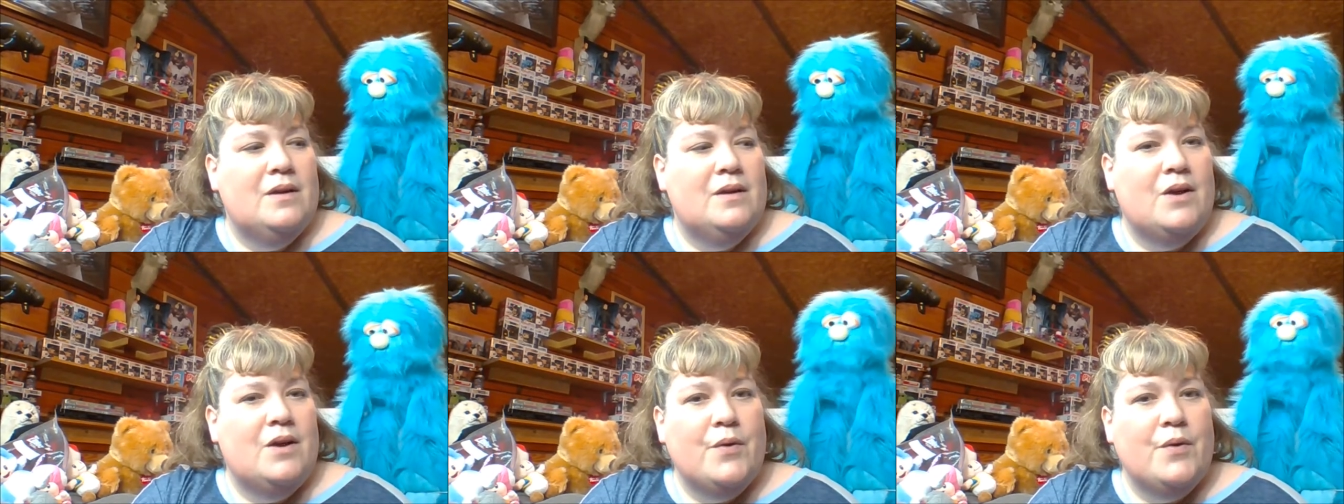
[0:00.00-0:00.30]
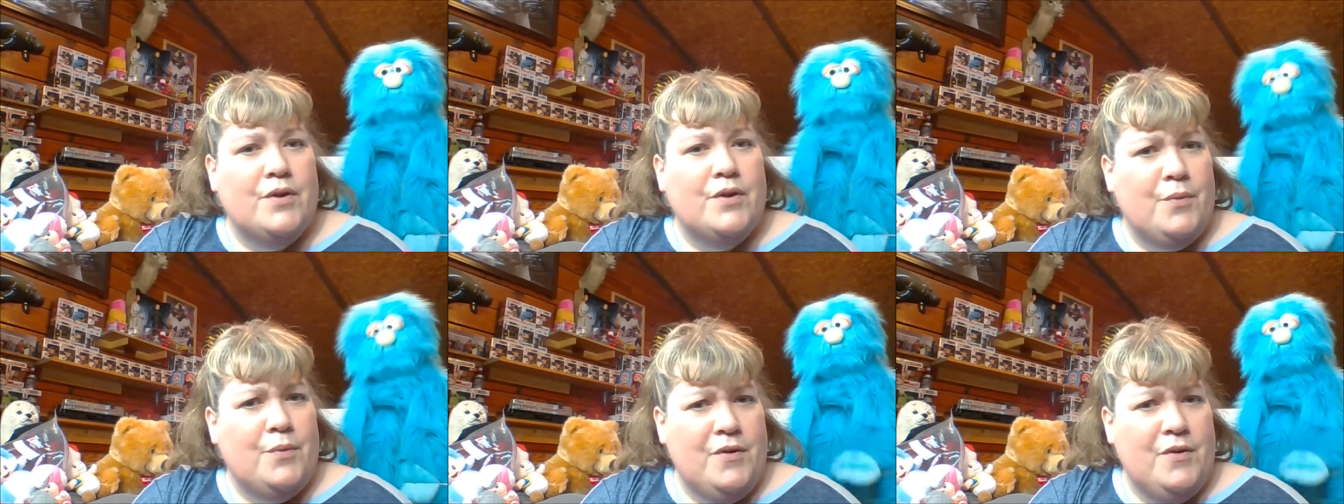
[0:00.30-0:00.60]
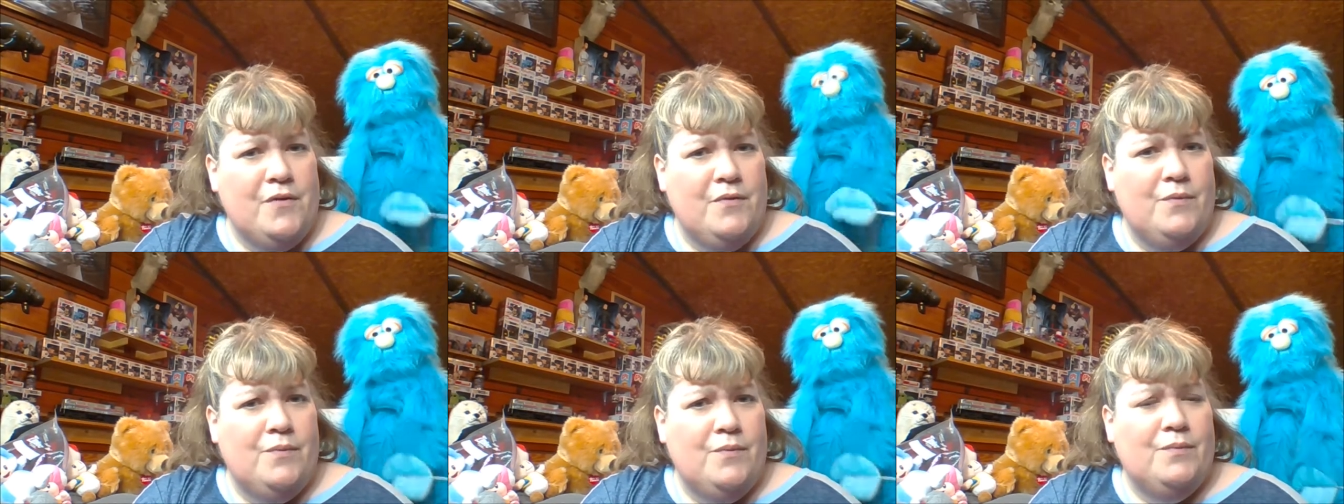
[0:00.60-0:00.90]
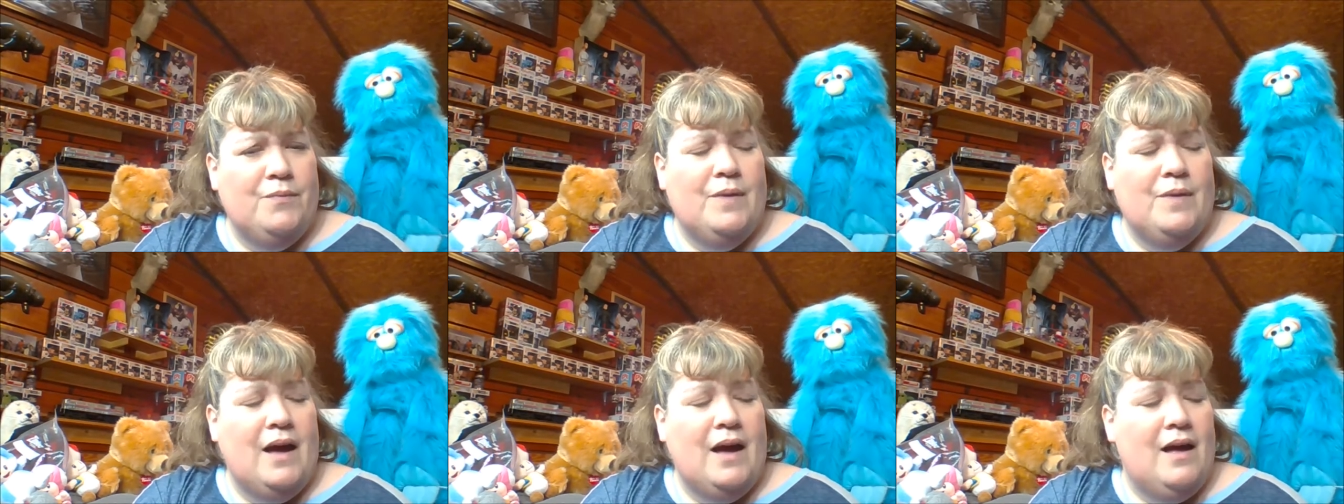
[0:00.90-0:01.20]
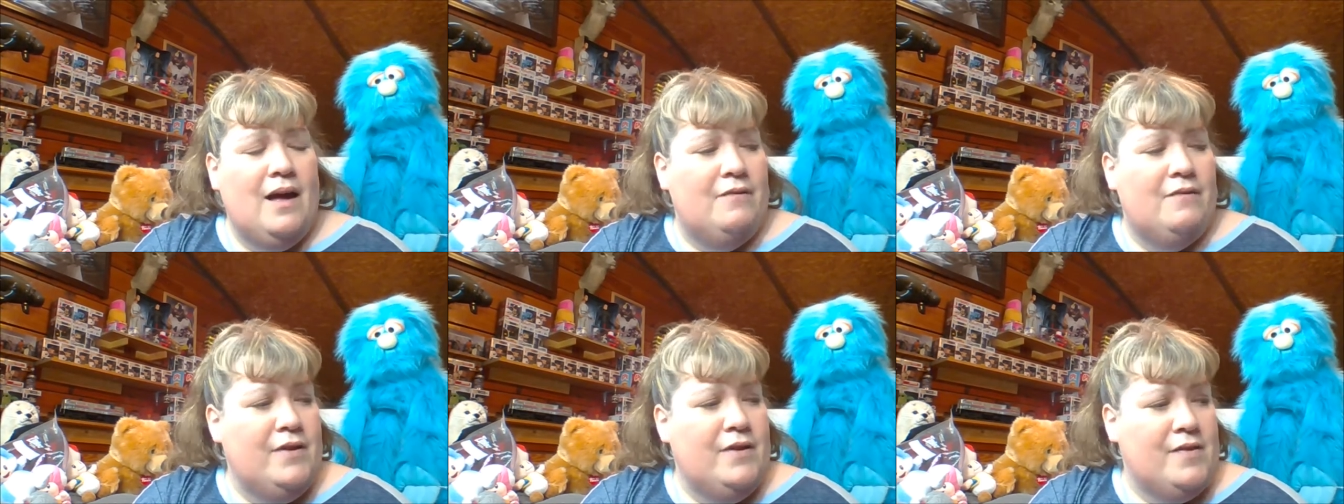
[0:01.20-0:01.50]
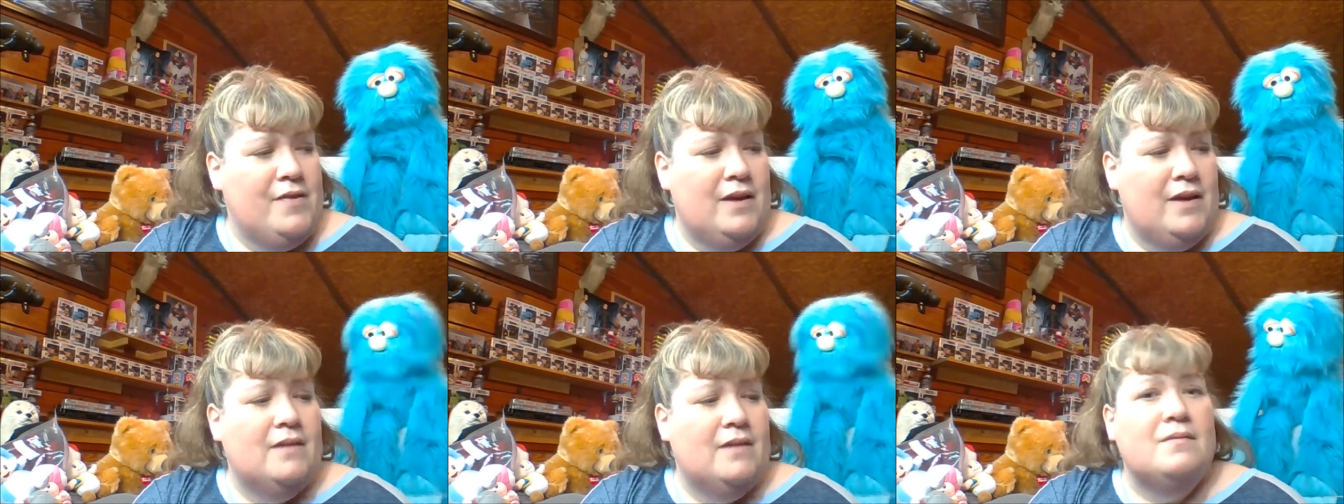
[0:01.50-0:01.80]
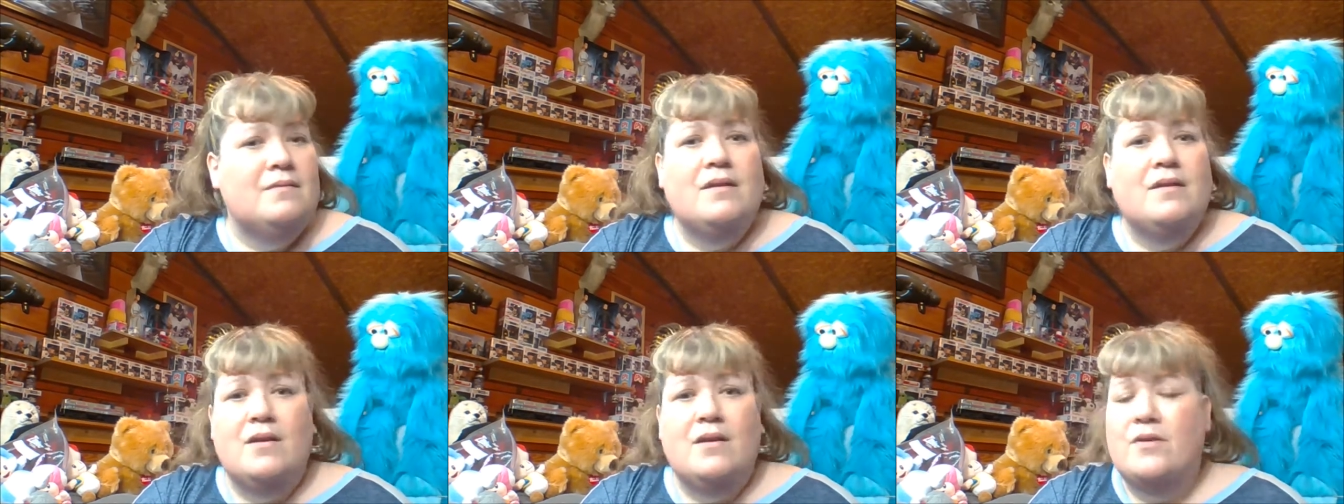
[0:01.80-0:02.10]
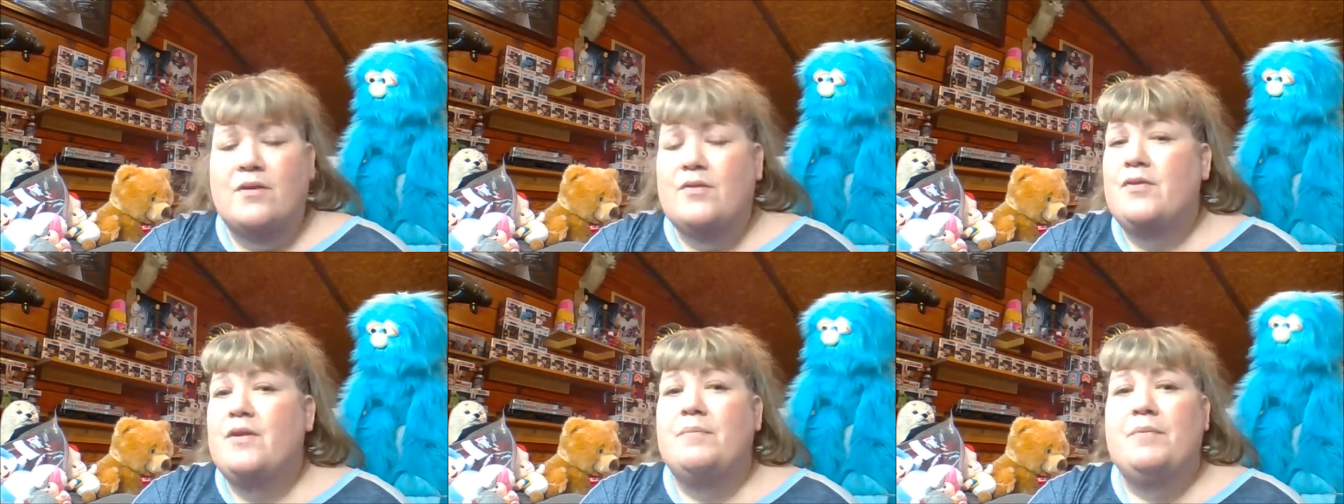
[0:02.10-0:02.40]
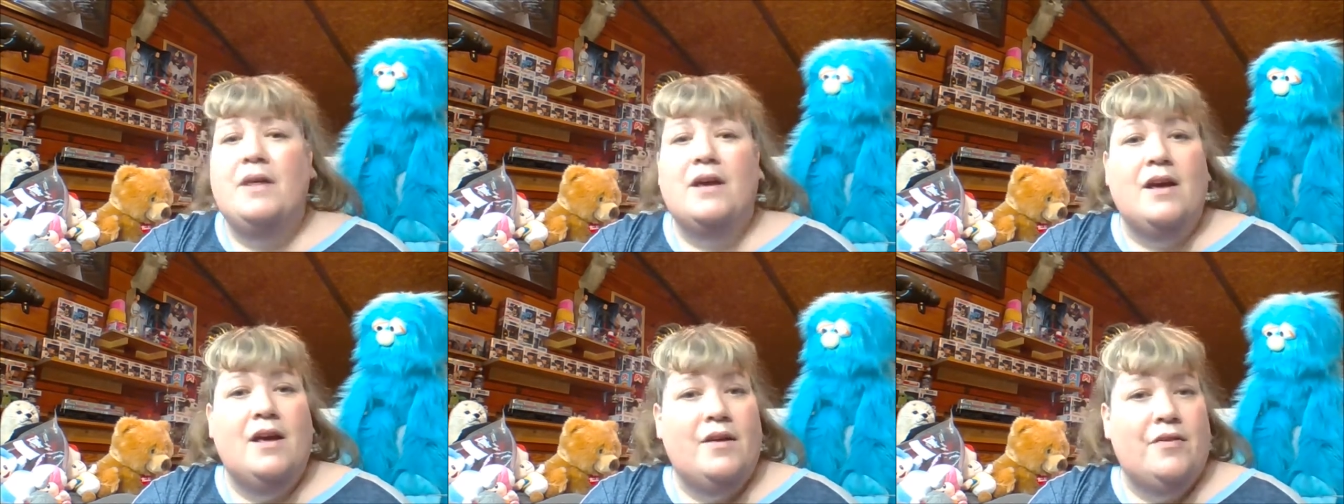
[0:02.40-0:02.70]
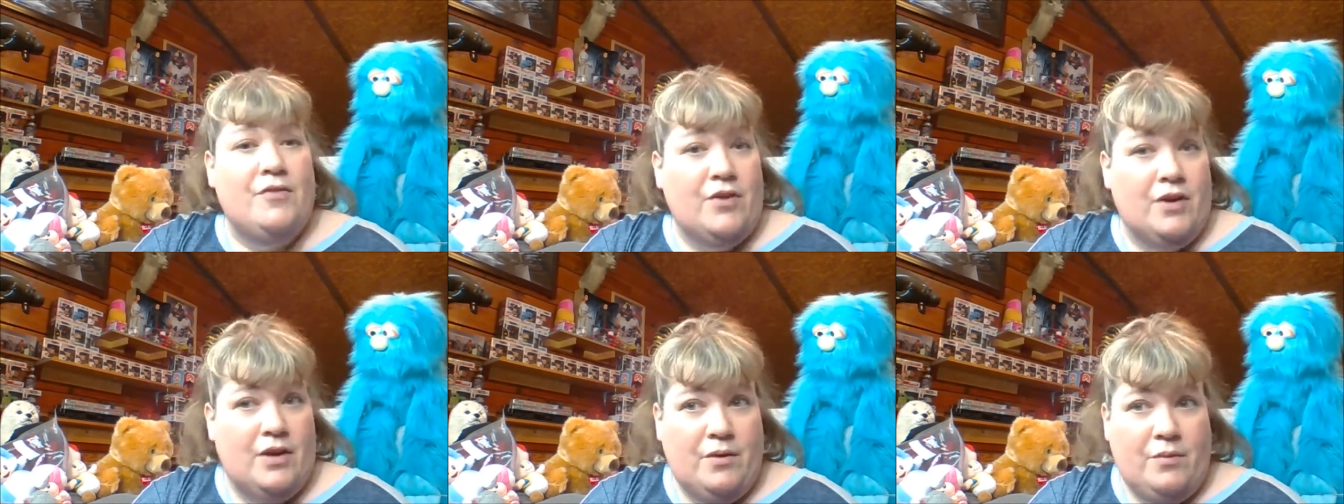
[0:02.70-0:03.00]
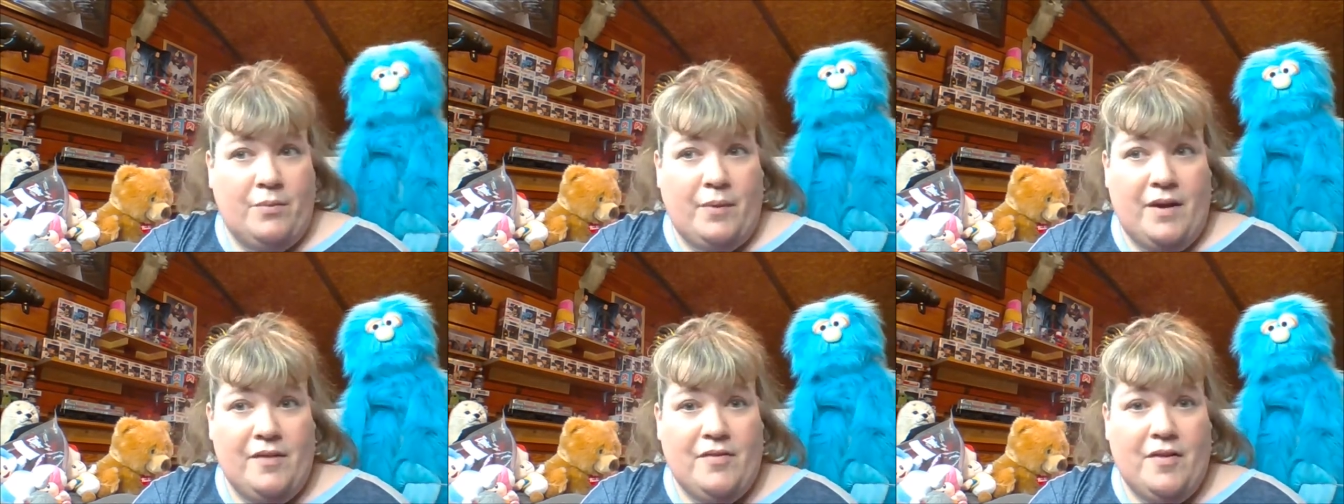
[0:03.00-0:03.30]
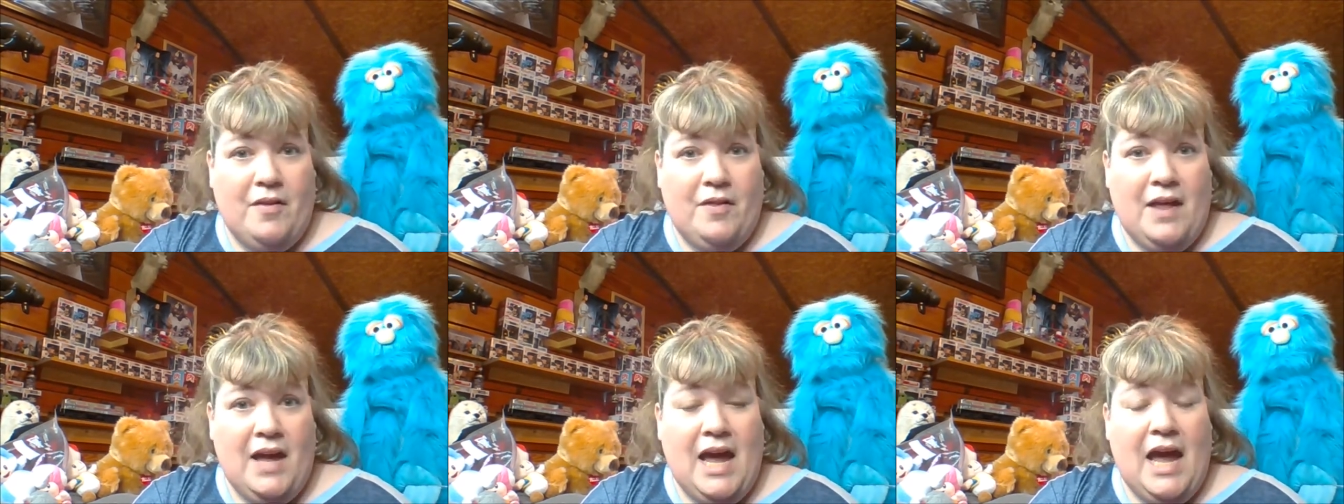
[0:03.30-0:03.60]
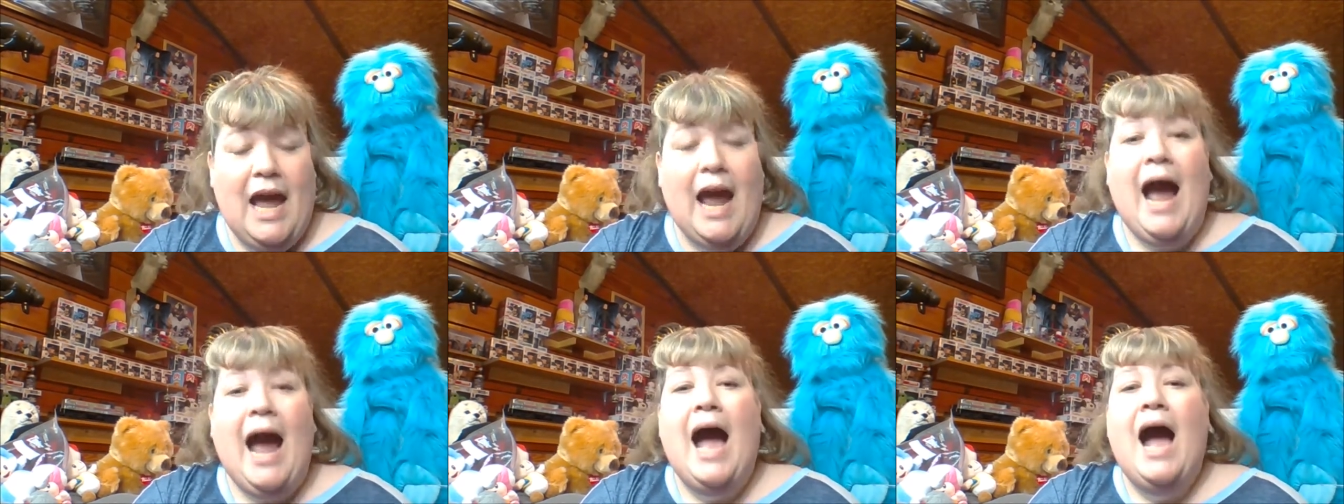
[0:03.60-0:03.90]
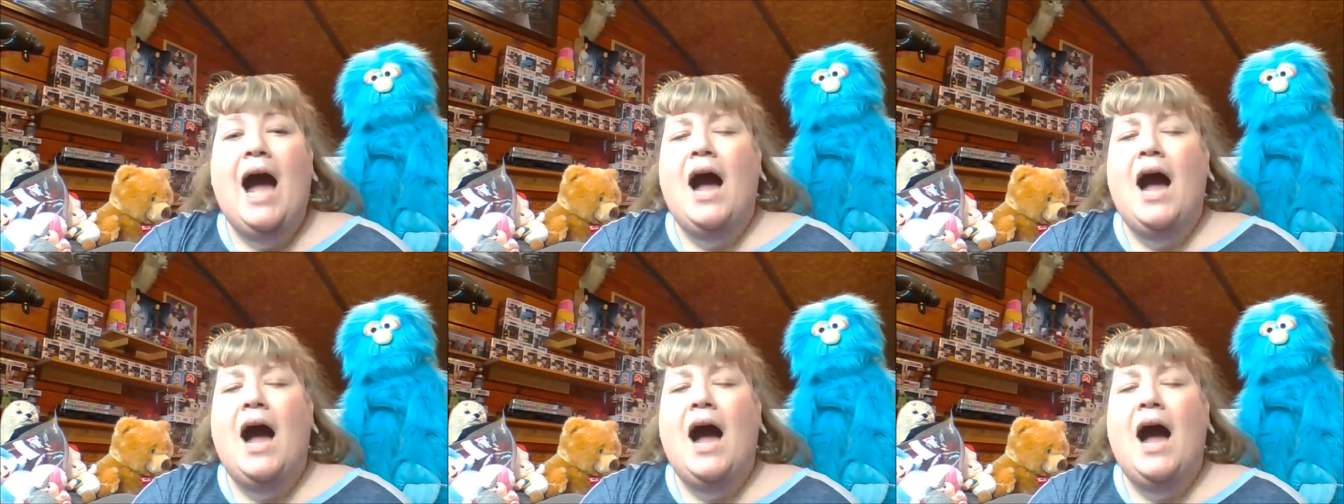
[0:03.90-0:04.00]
Going to re uh, visit, you know, something I started recently.